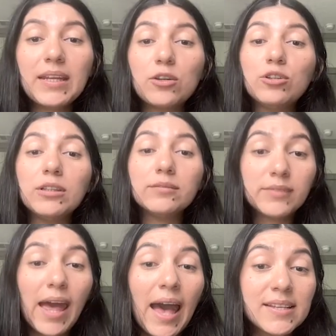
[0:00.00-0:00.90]
and it'll
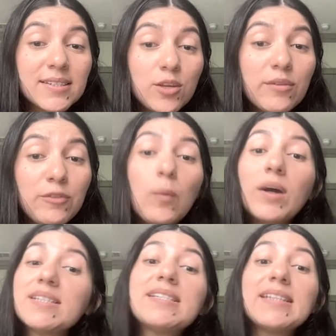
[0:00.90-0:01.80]
ask you if you
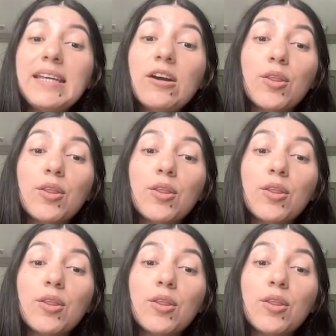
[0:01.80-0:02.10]
want to delete